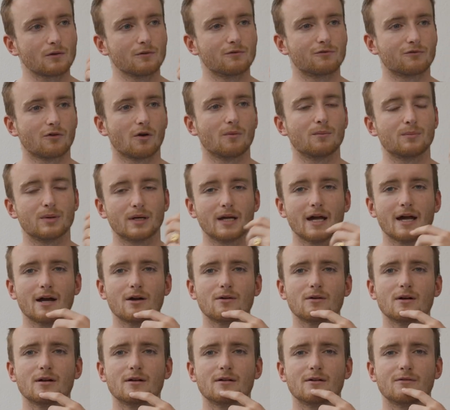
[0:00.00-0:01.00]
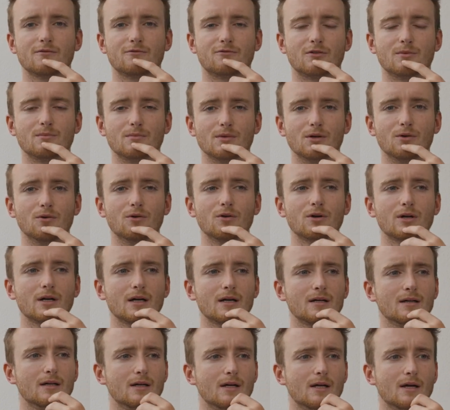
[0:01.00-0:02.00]
from Peguera, from
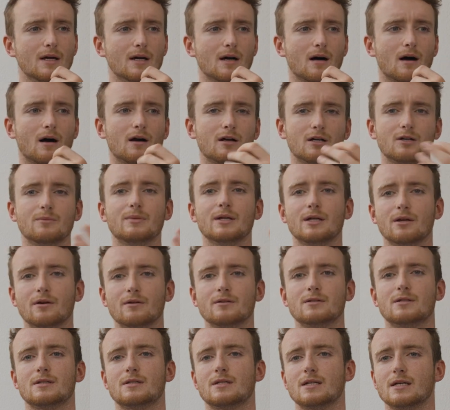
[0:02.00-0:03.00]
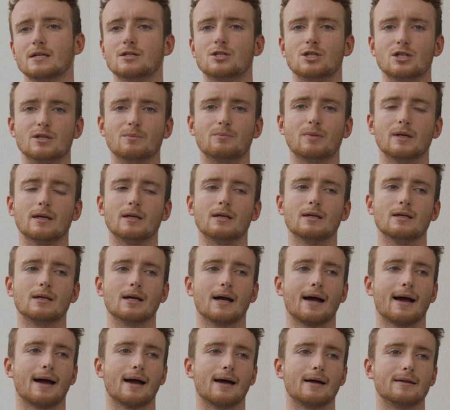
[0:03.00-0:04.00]
Mallorca, I'm gonna be going to see a
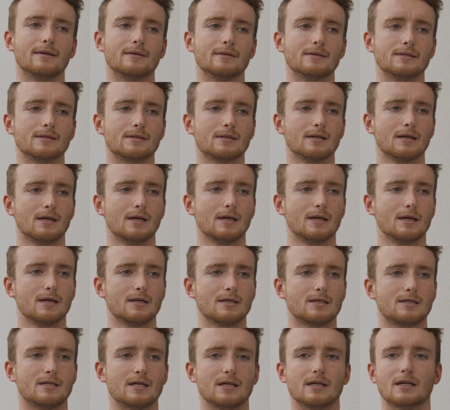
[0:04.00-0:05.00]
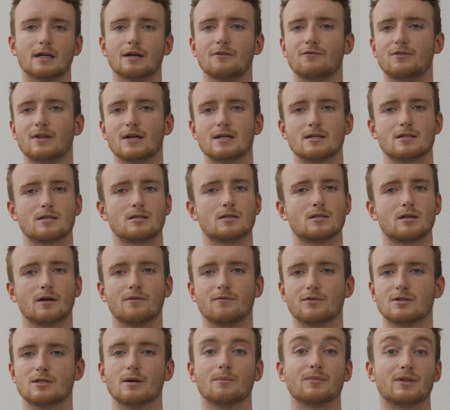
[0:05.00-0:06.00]
GP and seeing if there's
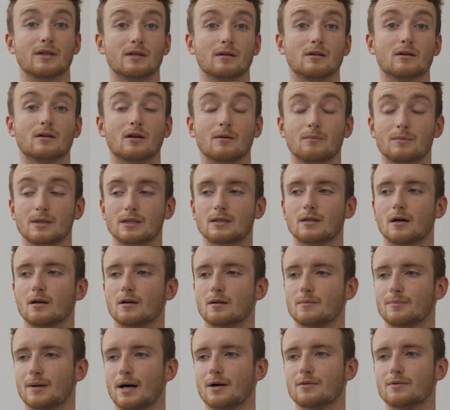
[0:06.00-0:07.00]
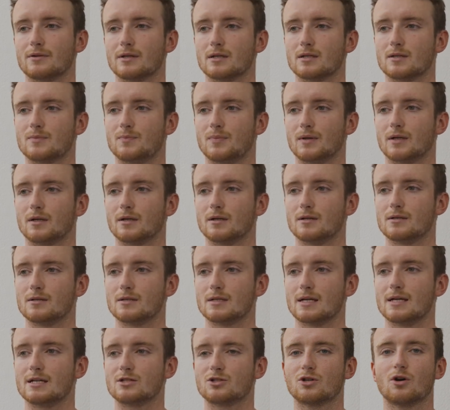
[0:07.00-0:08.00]
stuff, something that can be done about this,
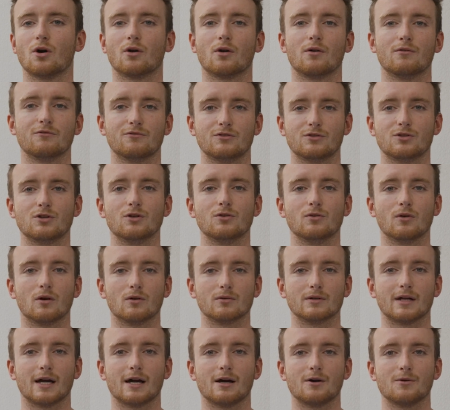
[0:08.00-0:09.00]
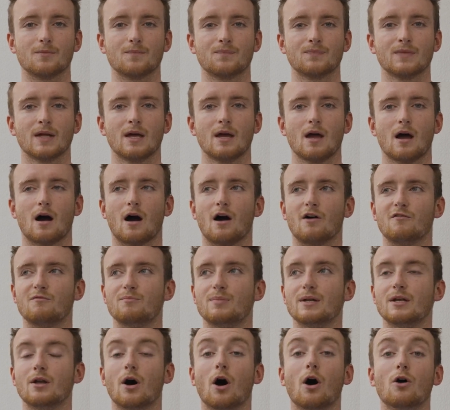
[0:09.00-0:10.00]
because it's gone on for too long now. I've
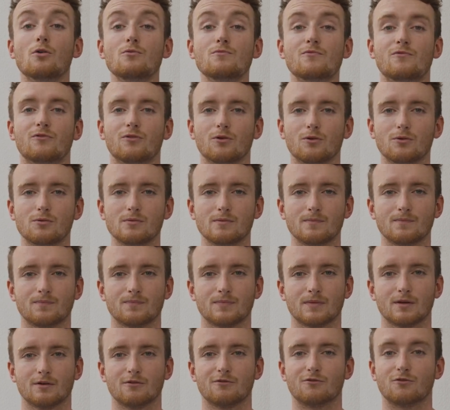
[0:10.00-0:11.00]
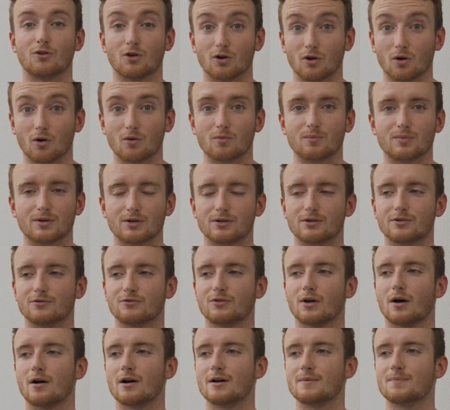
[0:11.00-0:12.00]
been hopeful for a long period of
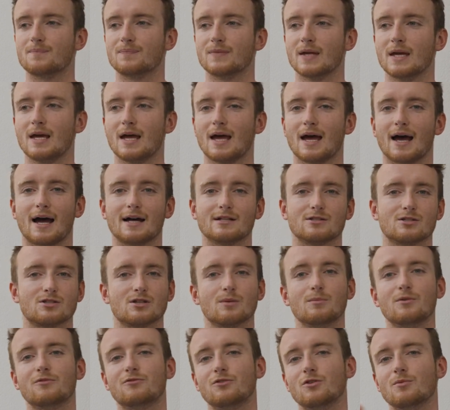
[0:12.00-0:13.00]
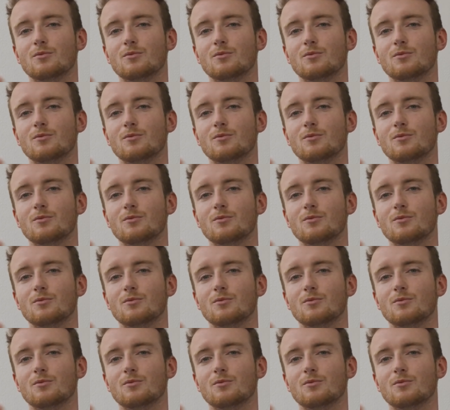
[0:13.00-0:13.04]
time, and some of